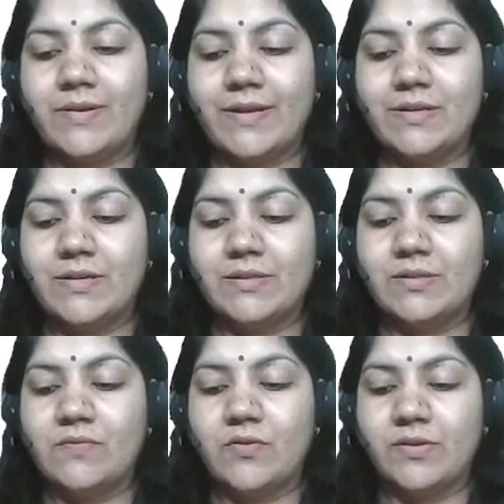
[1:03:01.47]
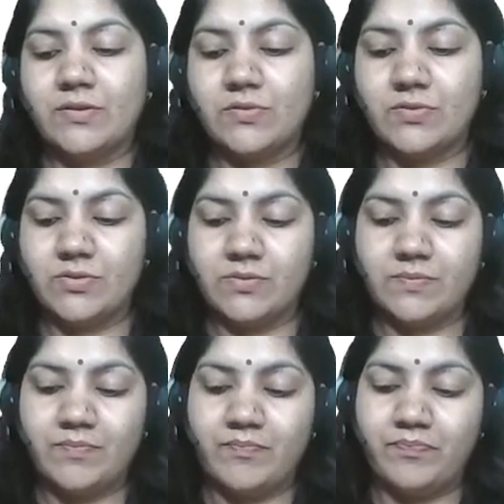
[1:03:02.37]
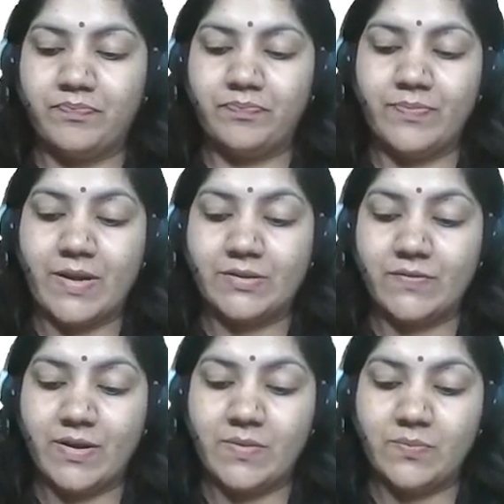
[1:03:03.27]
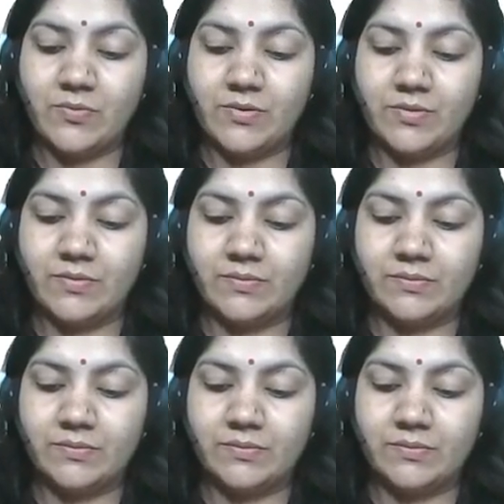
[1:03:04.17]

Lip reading: right answer for this question? That is very important.